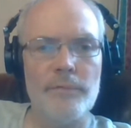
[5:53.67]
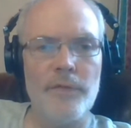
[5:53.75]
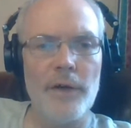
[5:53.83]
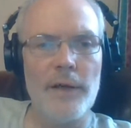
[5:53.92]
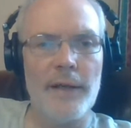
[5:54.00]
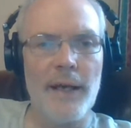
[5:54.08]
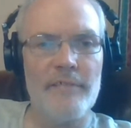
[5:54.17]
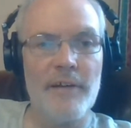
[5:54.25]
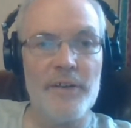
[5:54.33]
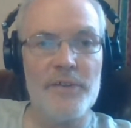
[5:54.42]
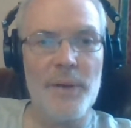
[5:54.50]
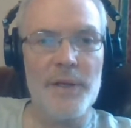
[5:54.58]
finally get
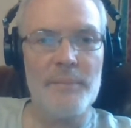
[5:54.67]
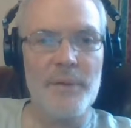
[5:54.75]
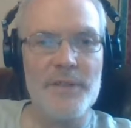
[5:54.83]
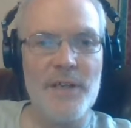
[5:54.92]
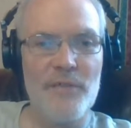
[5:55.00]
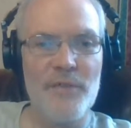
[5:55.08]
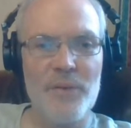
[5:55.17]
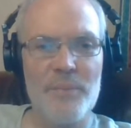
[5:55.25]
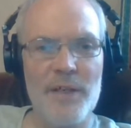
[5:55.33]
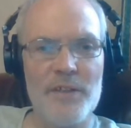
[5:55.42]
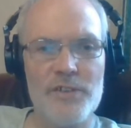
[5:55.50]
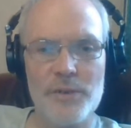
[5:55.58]
around to adding myself
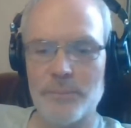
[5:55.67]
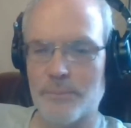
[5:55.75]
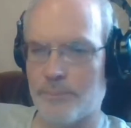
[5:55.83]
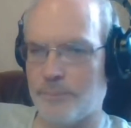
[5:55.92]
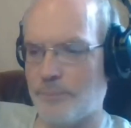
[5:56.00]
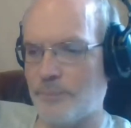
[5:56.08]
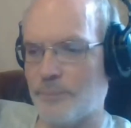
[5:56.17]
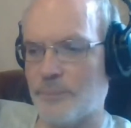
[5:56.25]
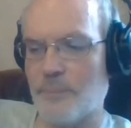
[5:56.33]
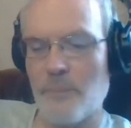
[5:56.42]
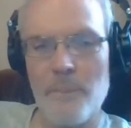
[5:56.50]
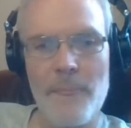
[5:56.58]
on Patreon.
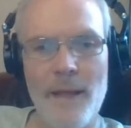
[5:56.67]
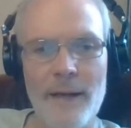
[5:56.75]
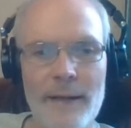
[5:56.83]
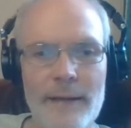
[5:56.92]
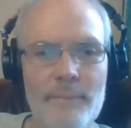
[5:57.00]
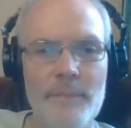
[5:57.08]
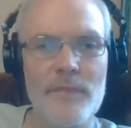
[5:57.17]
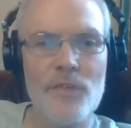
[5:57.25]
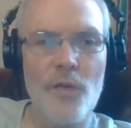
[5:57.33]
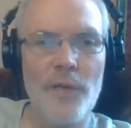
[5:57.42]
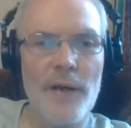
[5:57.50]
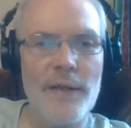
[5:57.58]

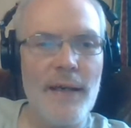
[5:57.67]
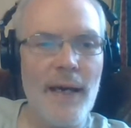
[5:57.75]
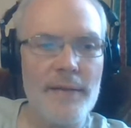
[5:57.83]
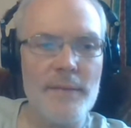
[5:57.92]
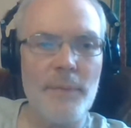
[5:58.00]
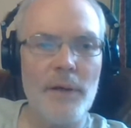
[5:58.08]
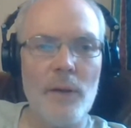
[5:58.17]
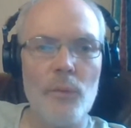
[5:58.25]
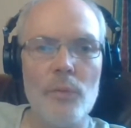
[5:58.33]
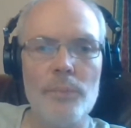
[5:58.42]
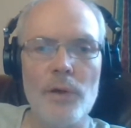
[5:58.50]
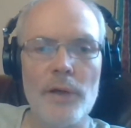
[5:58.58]
Not there yet, but I
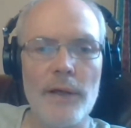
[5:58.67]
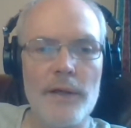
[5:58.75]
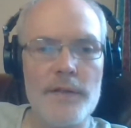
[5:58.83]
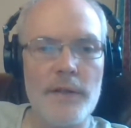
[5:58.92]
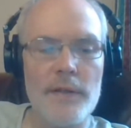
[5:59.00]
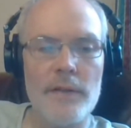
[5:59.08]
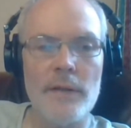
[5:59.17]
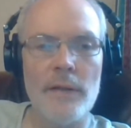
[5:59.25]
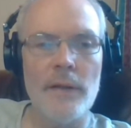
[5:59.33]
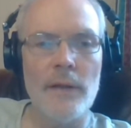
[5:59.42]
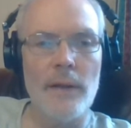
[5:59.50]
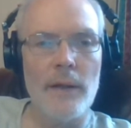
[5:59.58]
will put links in
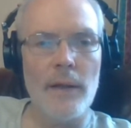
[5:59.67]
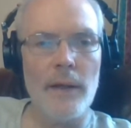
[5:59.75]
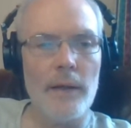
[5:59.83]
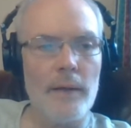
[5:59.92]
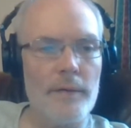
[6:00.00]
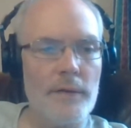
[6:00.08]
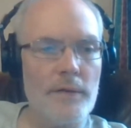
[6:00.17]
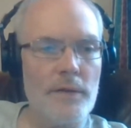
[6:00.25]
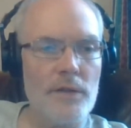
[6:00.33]
the